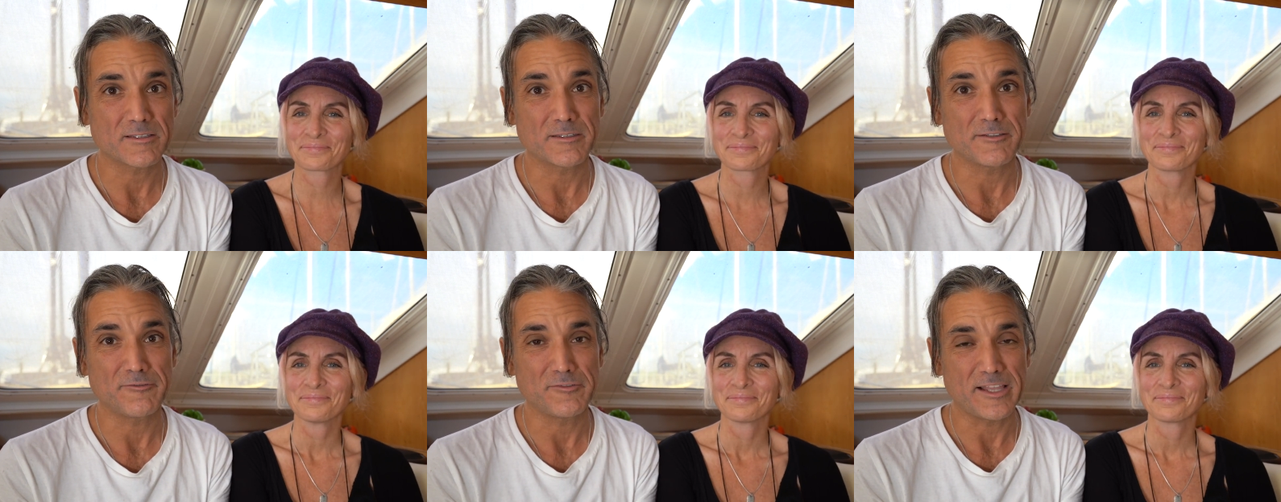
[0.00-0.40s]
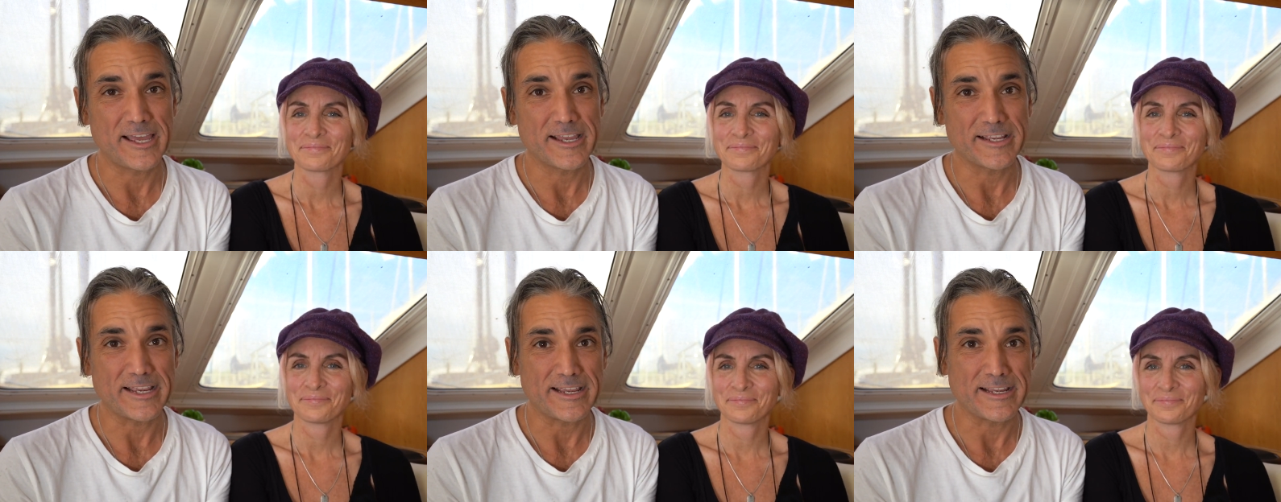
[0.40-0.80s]
Speaker 1: the
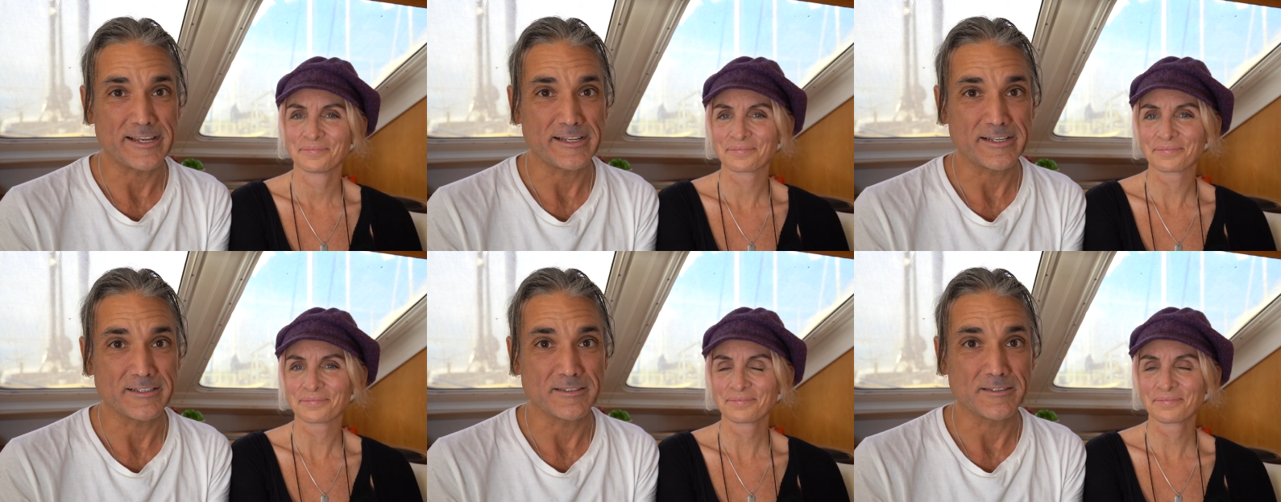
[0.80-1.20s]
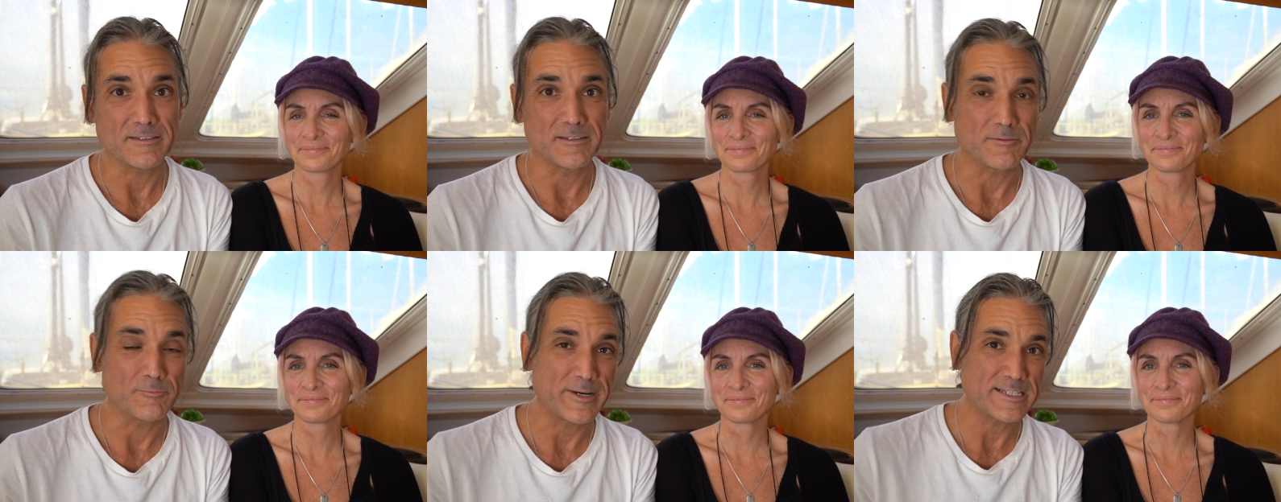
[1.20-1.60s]
flag
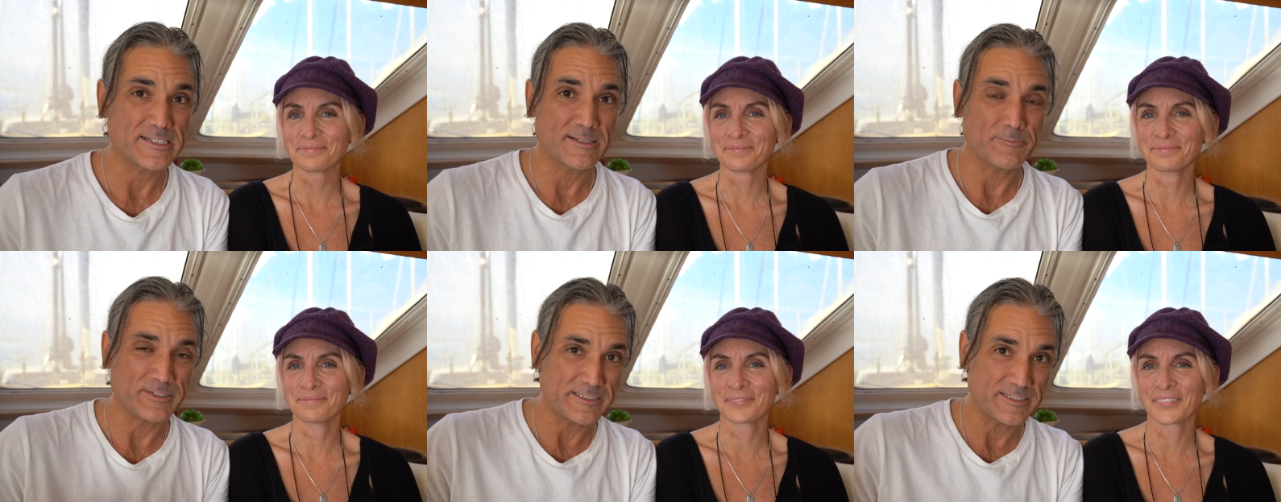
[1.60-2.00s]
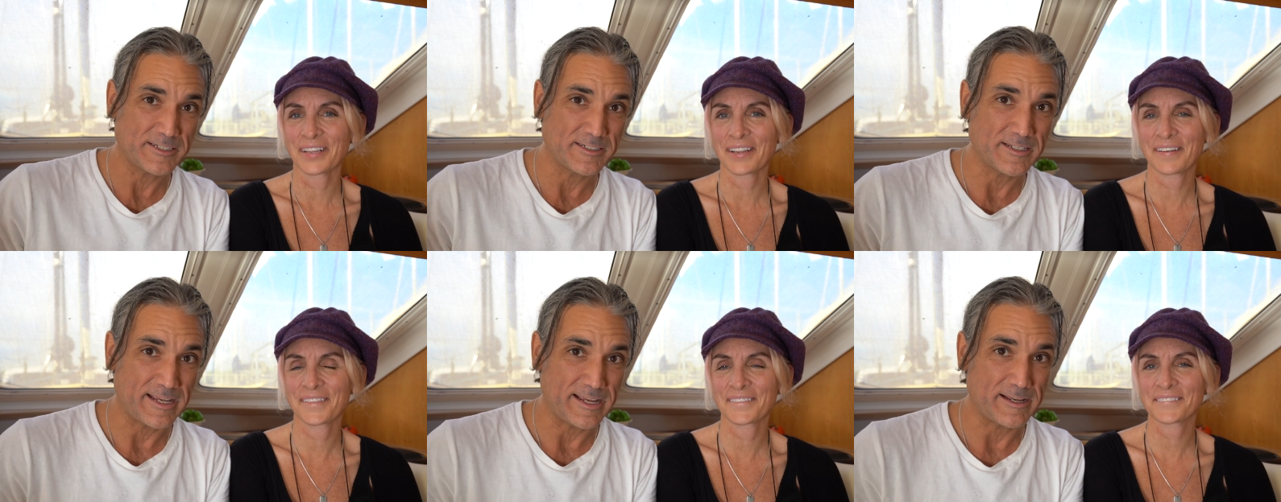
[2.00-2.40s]
and the raising that we
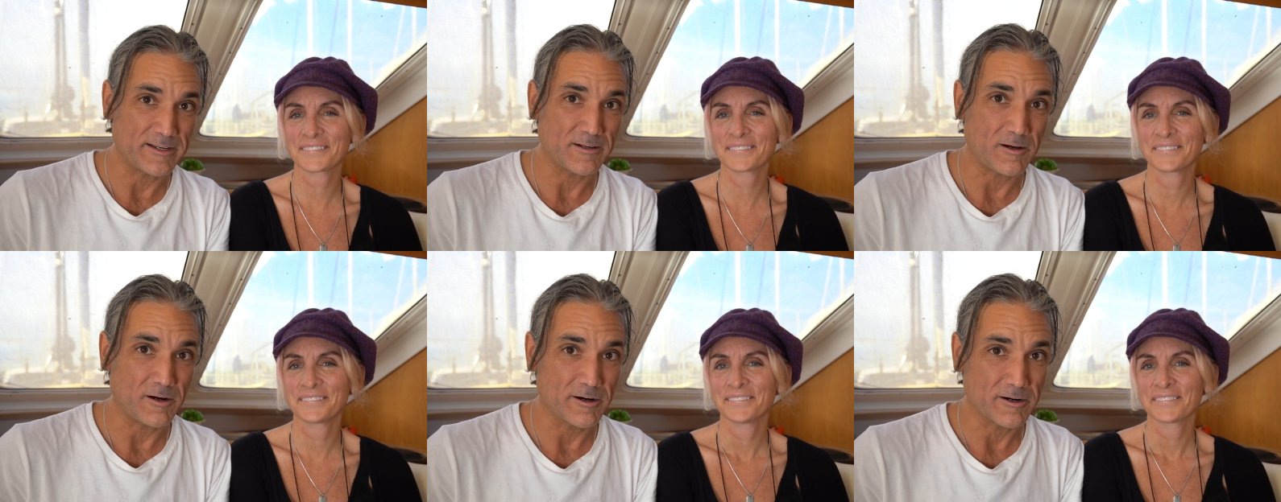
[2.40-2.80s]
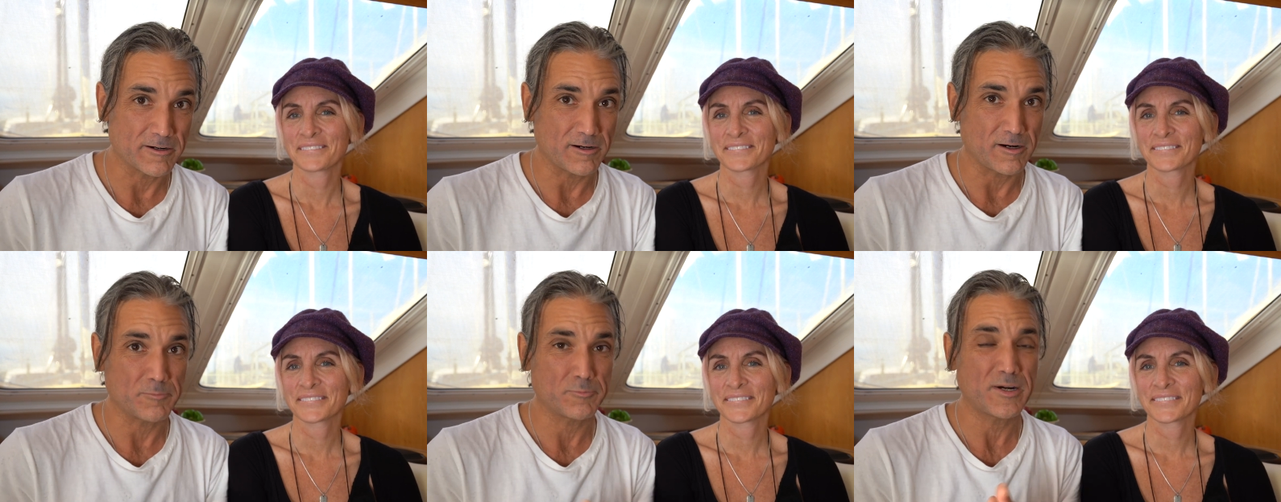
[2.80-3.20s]
did and
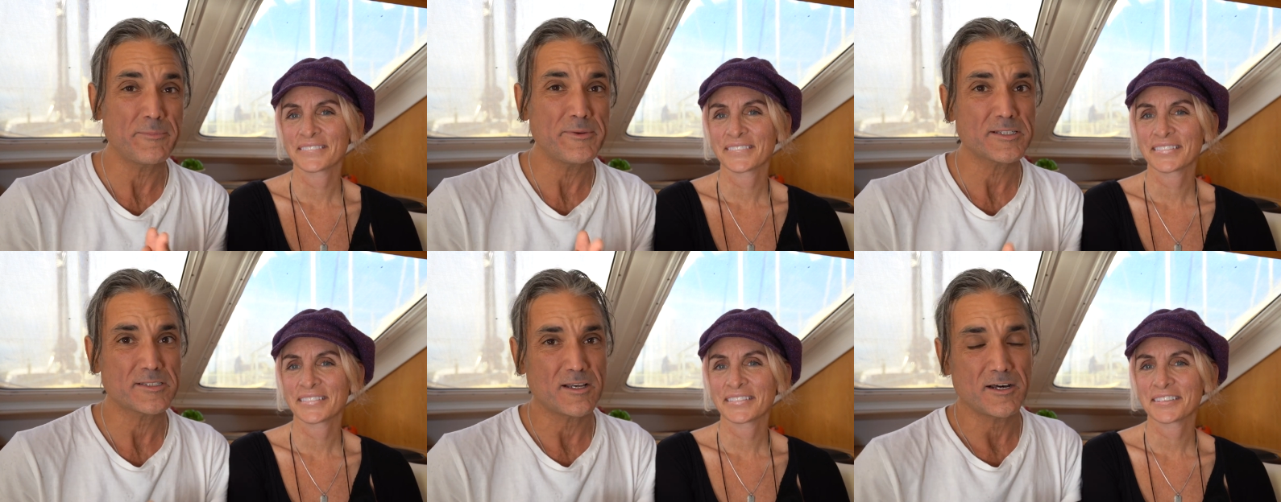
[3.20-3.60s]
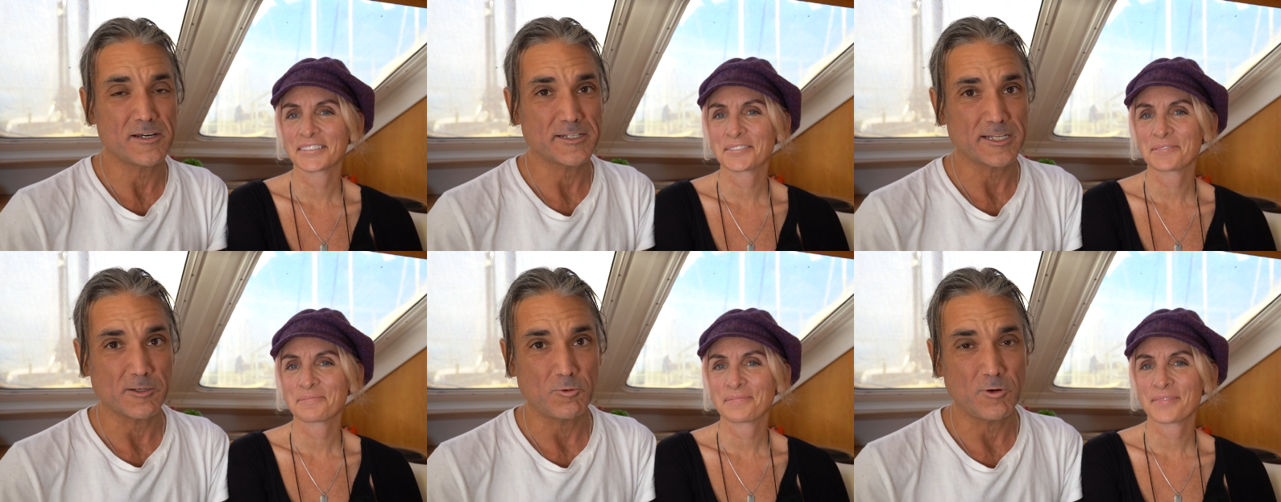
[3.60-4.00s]
our our premise
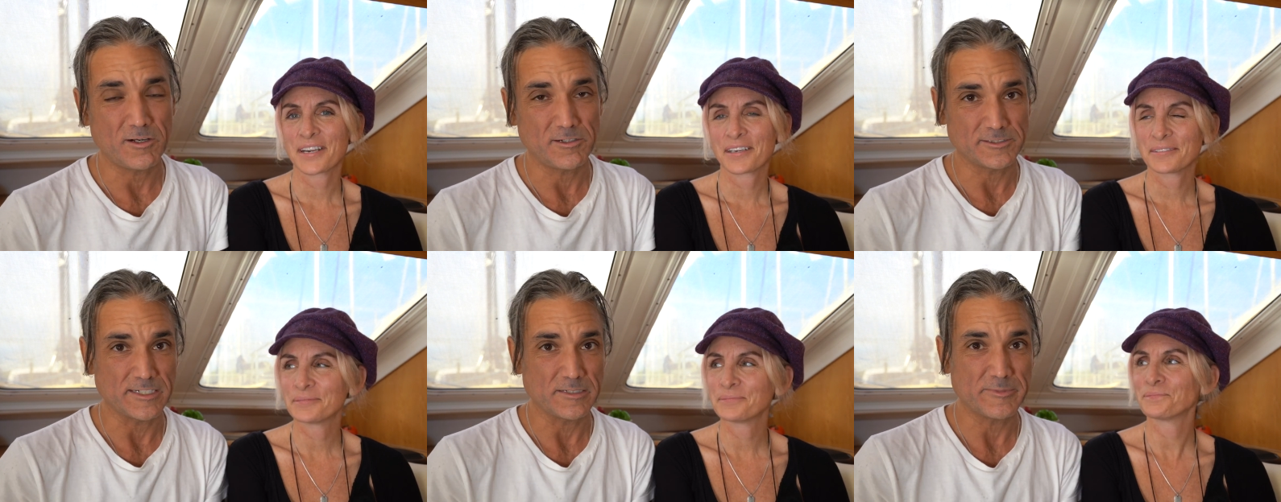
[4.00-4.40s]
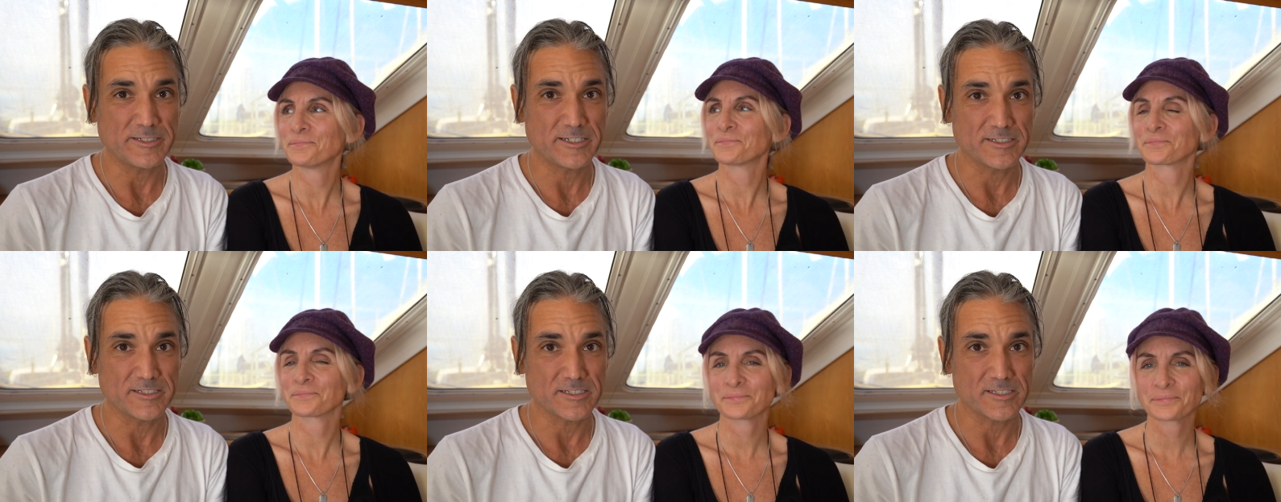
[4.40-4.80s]
on equality
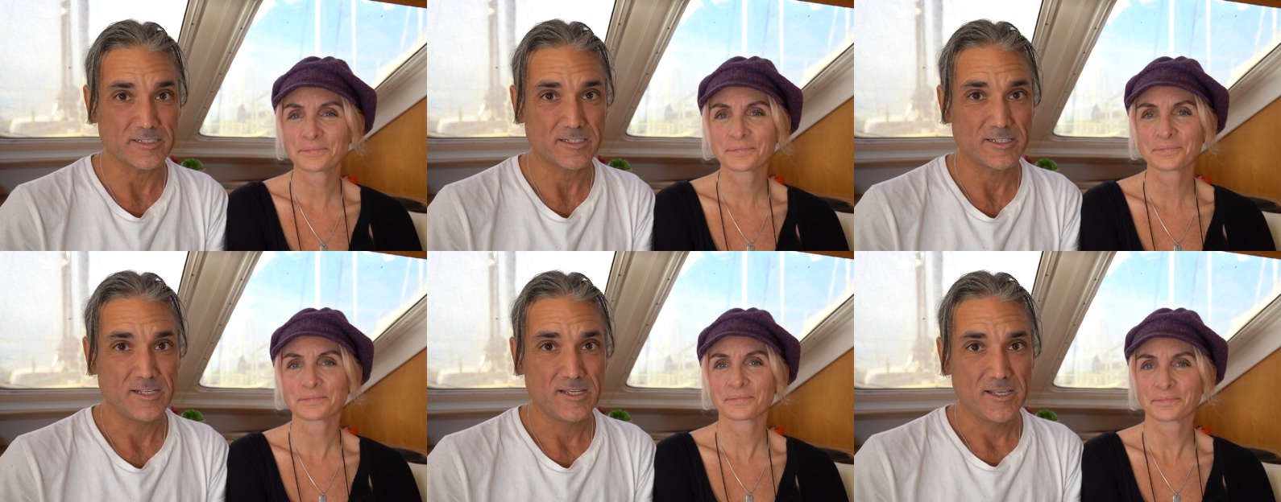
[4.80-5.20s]
because